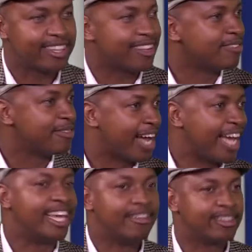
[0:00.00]
South Africa
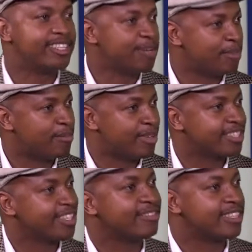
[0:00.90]
and everyday public
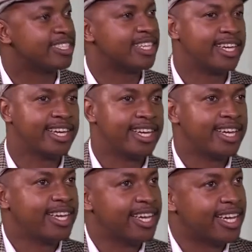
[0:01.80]
service mm.
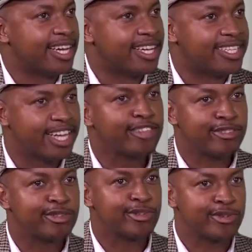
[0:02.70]
uh,
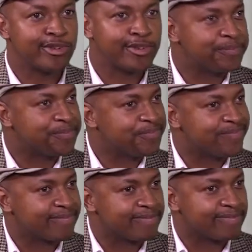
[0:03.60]
tend to
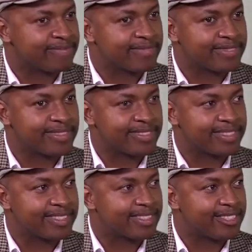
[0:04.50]

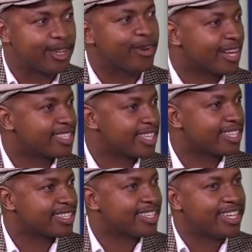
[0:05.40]
show us
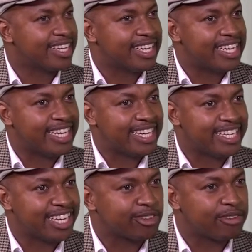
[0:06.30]
that,
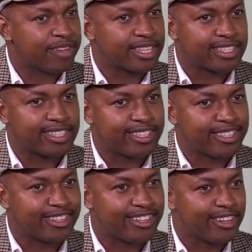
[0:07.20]
in actual fact,
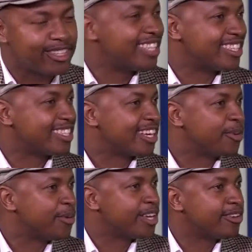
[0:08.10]
not
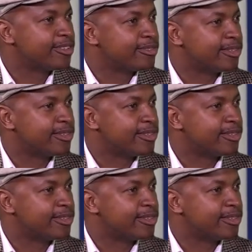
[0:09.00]
necessarily. We are not.